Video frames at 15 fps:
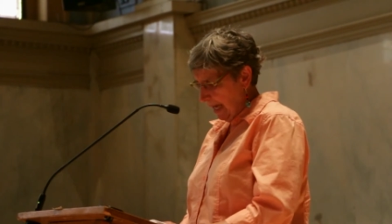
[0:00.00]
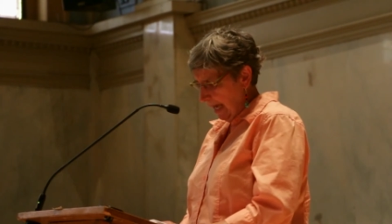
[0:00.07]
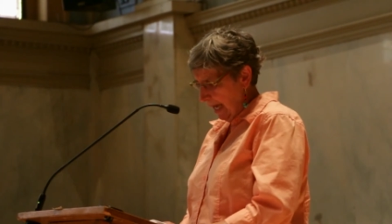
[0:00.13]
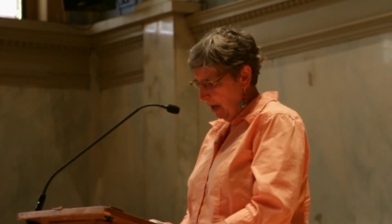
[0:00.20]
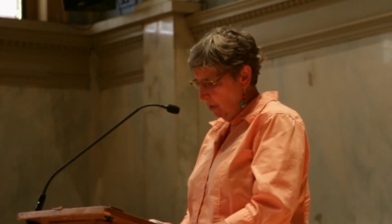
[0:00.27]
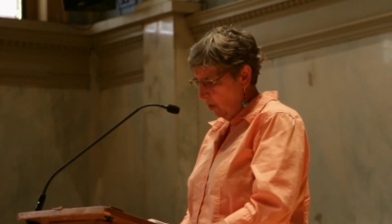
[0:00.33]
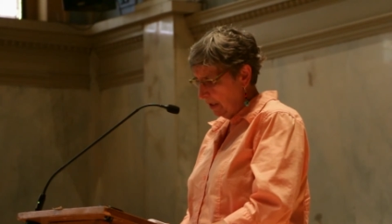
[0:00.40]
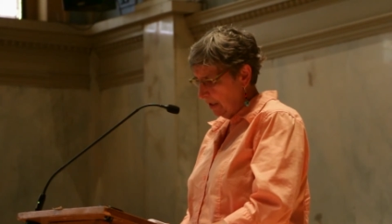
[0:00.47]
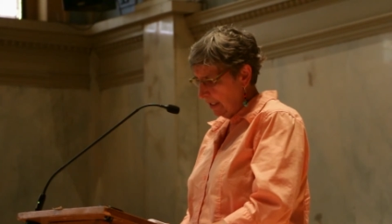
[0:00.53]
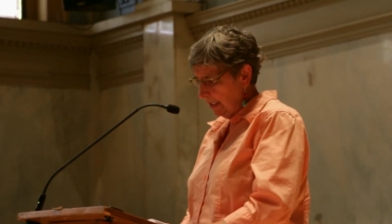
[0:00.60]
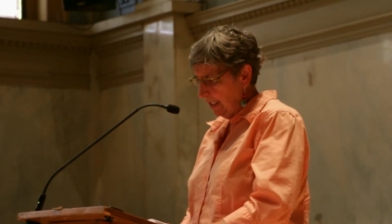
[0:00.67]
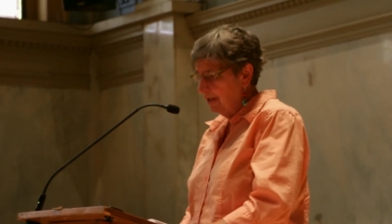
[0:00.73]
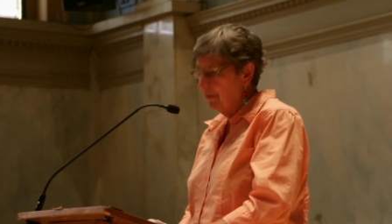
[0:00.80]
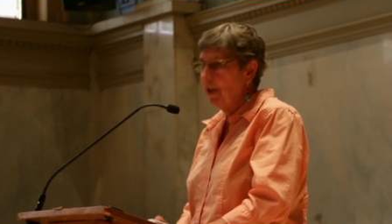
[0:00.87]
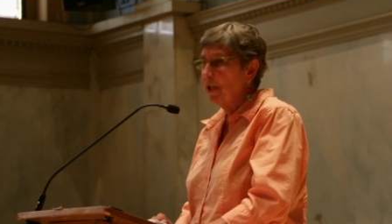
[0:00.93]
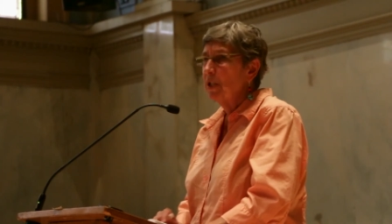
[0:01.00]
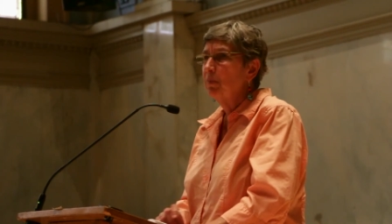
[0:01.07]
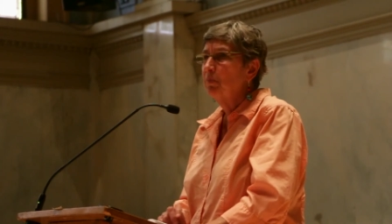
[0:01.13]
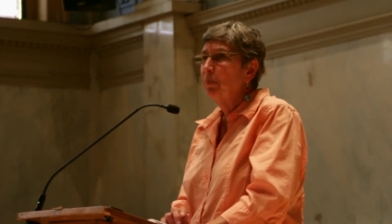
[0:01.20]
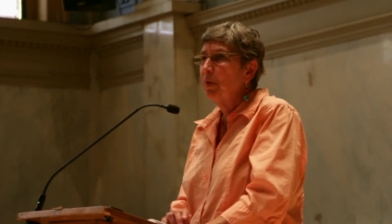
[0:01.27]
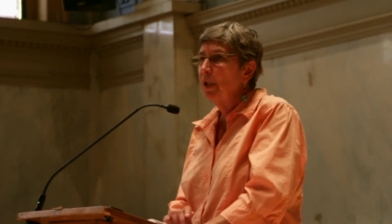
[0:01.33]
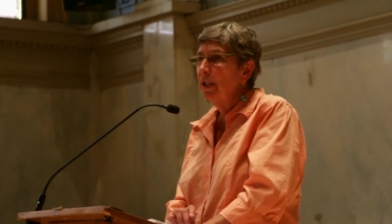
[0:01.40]
I want to give us
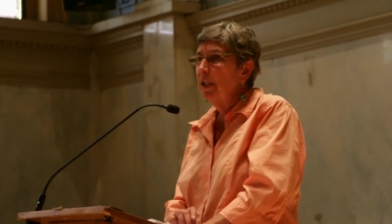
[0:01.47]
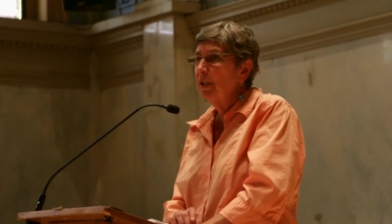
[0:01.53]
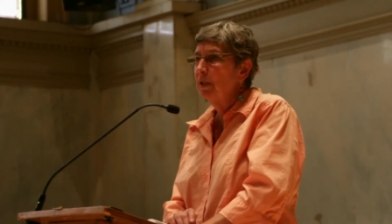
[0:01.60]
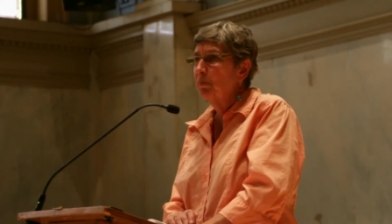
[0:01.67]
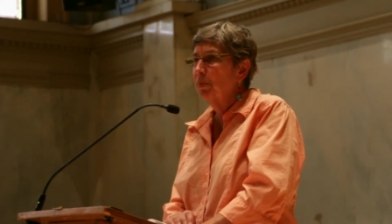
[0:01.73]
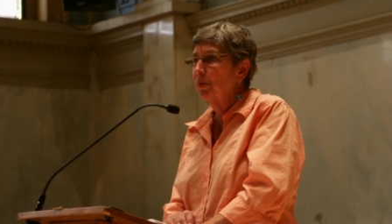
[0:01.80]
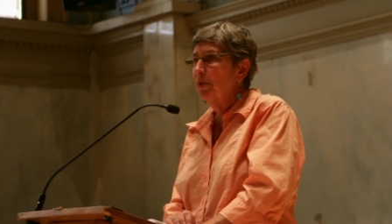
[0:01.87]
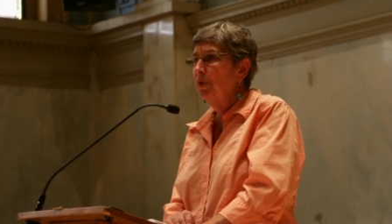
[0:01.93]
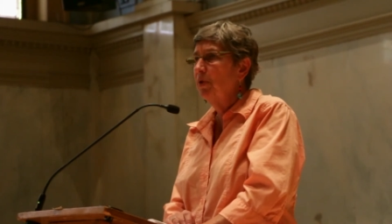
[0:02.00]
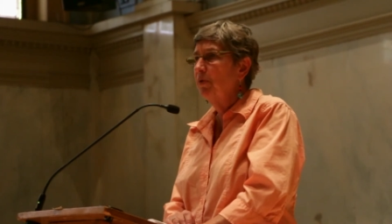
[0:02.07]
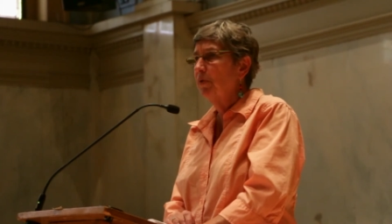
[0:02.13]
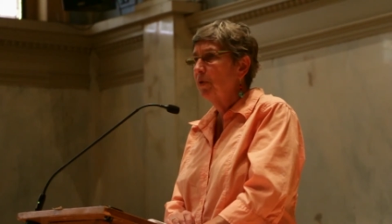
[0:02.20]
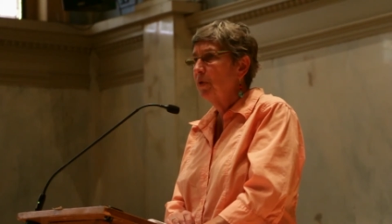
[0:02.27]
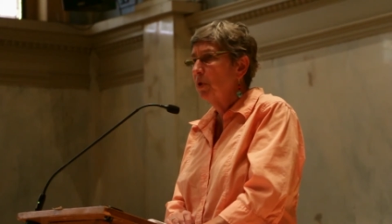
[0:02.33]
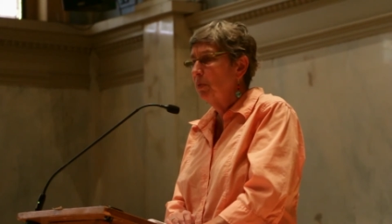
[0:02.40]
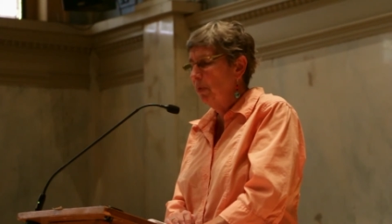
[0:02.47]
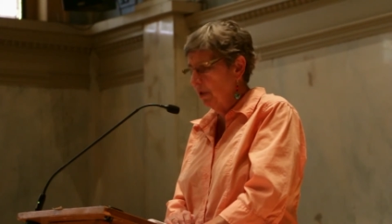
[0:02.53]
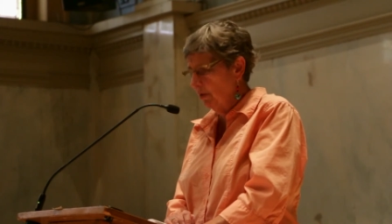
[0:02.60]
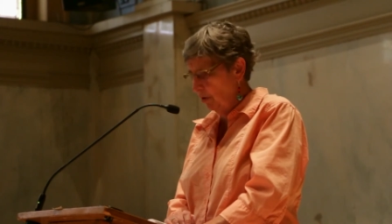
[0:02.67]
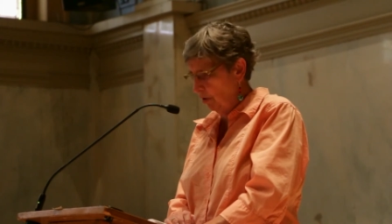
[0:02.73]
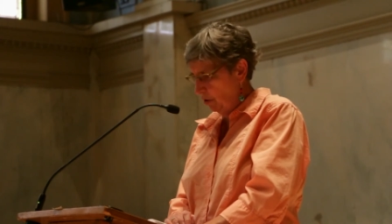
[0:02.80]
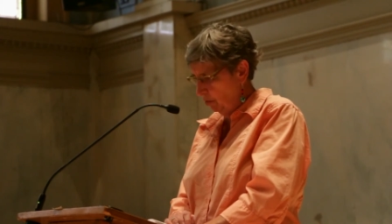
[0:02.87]
a bulletproof
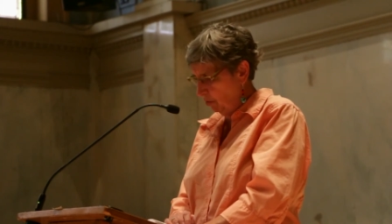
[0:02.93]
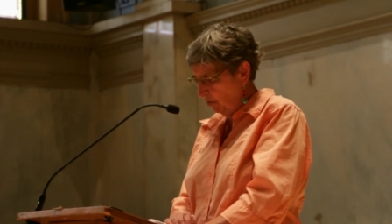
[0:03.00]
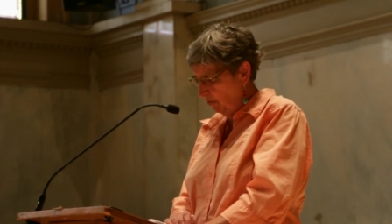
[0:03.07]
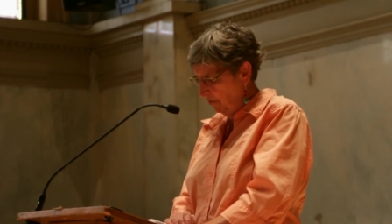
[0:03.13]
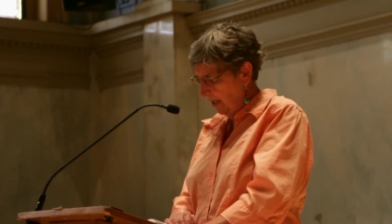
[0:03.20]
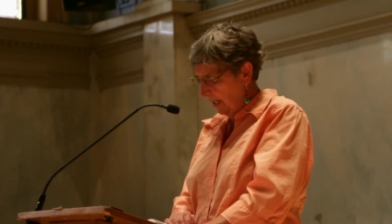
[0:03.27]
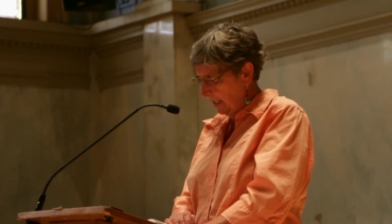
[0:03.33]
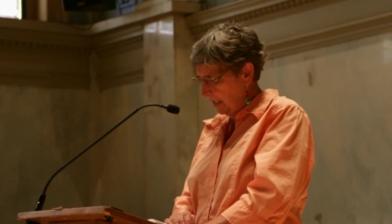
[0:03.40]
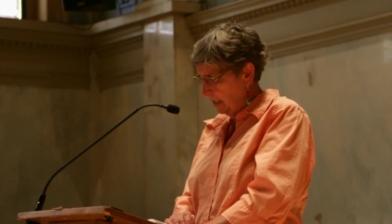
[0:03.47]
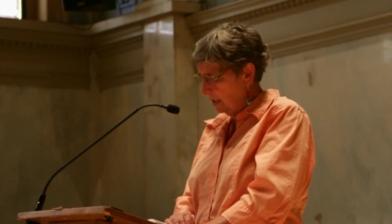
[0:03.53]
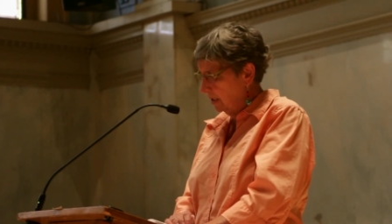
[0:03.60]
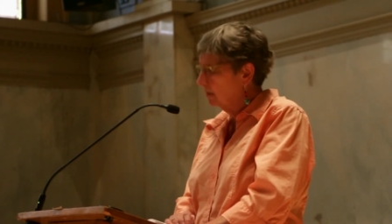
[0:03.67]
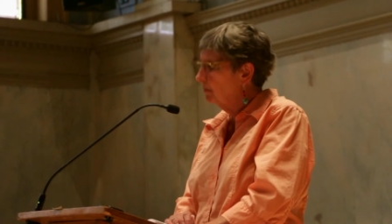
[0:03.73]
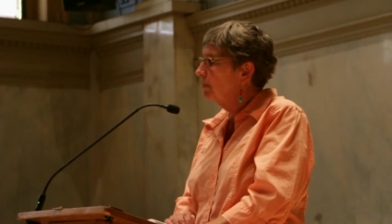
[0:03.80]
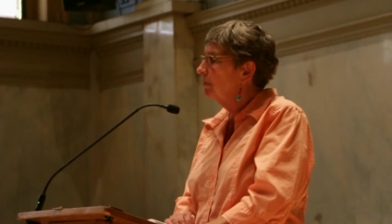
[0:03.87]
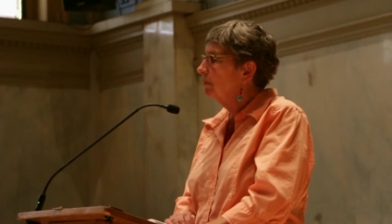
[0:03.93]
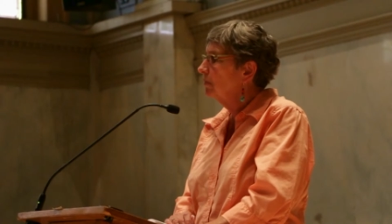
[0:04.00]
spiritual vest